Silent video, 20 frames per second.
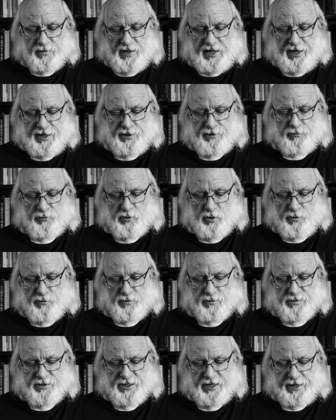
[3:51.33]
End of quote
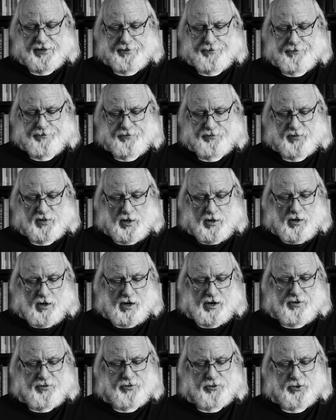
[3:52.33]
from Time.
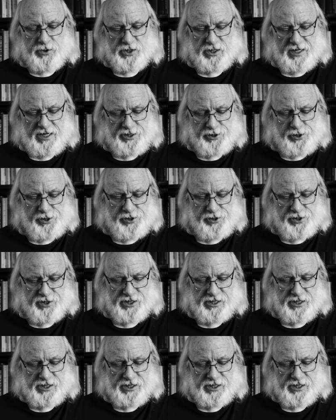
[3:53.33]
Arthur Schlesinger,